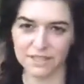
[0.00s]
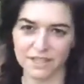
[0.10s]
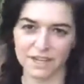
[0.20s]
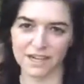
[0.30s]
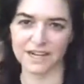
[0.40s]

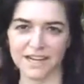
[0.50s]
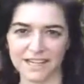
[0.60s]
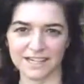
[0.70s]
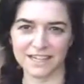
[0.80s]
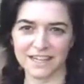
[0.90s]
All right,
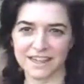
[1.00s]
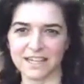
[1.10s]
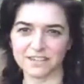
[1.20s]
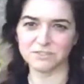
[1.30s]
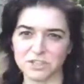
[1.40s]
I think
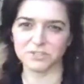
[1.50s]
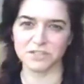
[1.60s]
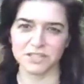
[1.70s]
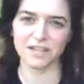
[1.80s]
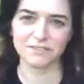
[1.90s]
I've showed you
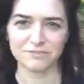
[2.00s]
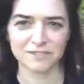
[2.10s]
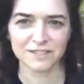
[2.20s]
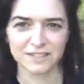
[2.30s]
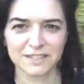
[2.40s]
enough.
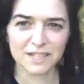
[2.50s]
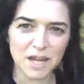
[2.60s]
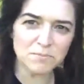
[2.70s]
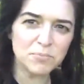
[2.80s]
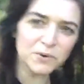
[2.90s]
Did I
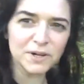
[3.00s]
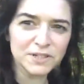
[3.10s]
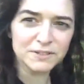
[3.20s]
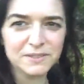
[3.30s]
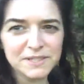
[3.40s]
bore
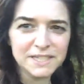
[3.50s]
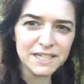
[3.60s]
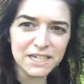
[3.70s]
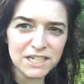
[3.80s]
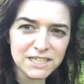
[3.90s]
you to
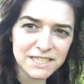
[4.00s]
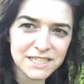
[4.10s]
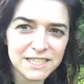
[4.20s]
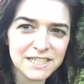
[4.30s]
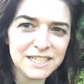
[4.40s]
tears?
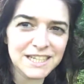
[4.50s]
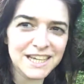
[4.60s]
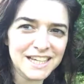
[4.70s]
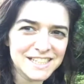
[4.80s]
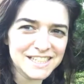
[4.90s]

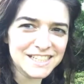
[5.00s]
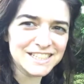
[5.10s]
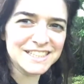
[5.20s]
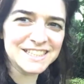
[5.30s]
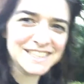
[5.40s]
Hey
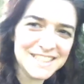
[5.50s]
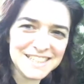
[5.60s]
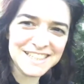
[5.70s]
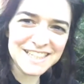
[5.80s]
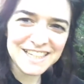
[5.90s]
Jill.
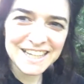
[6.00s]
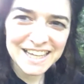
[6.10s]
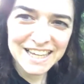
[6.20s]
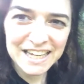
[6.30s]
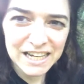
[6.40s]

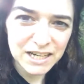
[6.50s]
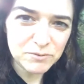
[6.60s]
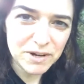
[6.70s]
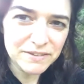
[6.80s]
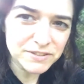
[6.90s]
I'm gonna
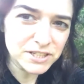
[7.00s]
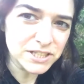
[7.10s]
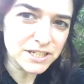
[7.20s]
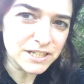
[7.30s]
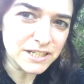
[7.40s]
wave to
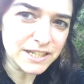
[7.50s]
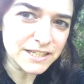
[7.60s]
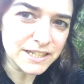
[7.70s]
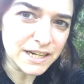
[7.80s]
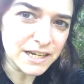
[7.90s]
Jill, and
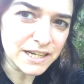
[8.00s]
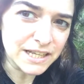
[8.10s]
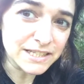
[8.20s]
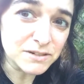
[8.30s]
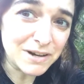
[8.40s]
then
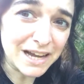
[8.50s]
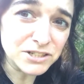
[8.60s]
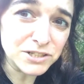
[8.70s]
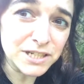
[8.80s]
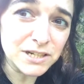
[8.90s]
that's
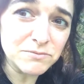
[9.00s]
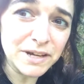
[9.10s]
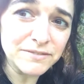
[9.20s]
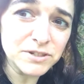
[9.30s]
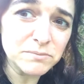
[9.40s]
actually a
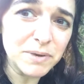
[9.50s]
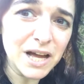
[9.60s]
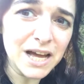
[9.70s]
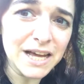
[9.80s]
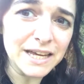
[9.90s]
wave
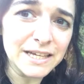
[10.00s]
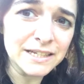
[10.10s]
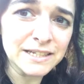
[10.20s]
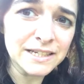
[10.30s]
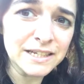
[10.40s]
goodbye.
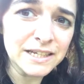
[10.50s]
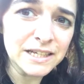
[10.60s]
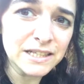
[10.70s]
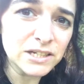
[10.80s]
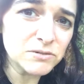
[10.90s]

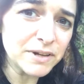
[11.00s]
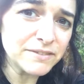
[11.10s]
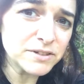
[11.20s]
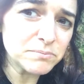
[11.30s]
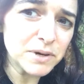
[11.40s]
Little wave
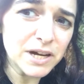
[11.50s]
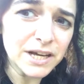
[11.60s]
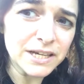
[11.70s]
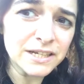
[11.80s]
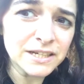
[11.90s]

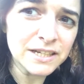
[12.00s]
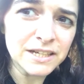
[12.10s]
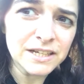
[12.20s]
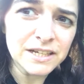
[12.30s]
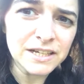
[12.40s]
goodbye.
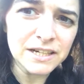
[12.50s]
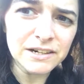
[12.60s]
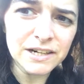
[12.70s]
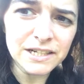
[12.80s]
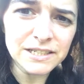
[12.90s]
All
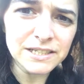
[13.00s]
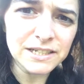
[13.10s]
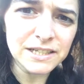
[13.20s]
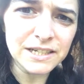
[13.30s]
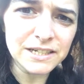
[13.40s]
right, I'll see you
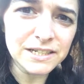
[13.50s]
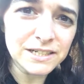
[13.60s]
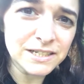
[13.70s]
later.